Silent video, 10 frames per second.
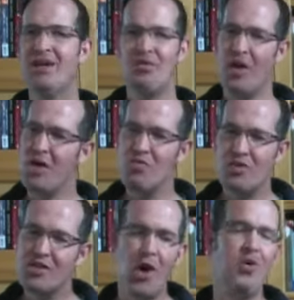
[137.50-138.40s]

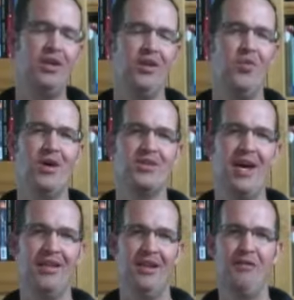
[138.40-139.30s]
it totally was
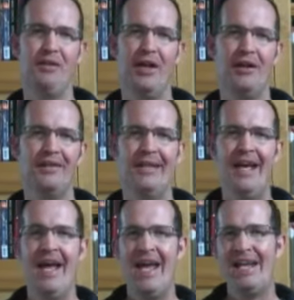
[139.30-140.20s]
that love letter.
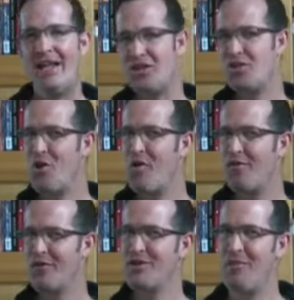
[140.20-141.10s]
Now let's go
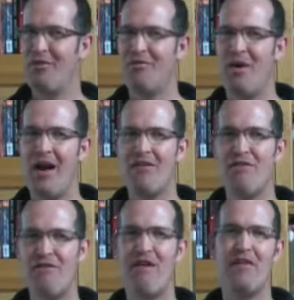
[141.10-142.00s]
over some of my
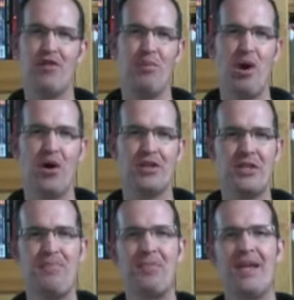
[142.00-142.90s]
favorite
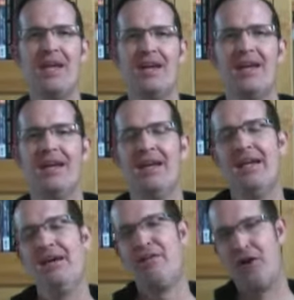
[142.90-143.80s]
parts.
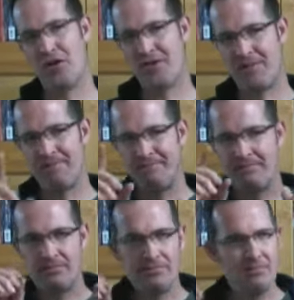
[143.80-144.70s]
First,
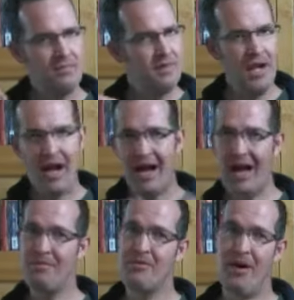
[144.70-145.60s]

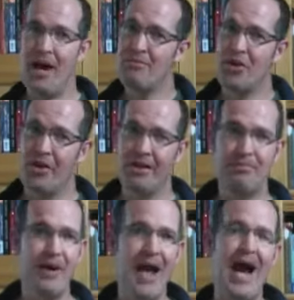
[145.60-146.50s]
I'm sorry,
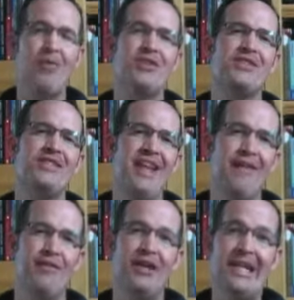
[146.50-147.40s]
but I was
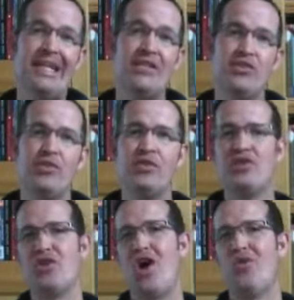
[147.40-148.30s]
never into the
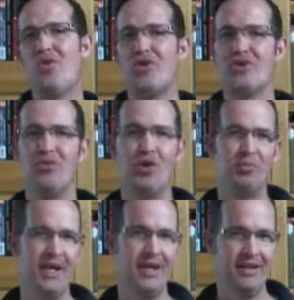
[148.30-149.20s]
Star Wars
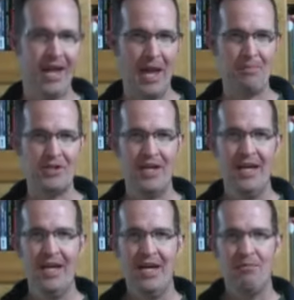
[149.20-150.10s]
role-playing games.
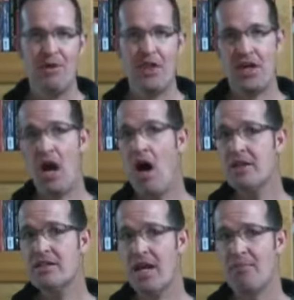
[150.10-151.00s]
But the
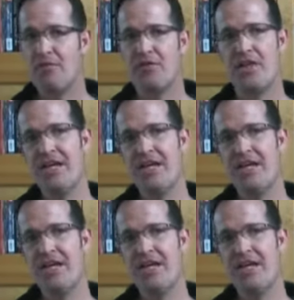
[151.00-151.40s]
concept for the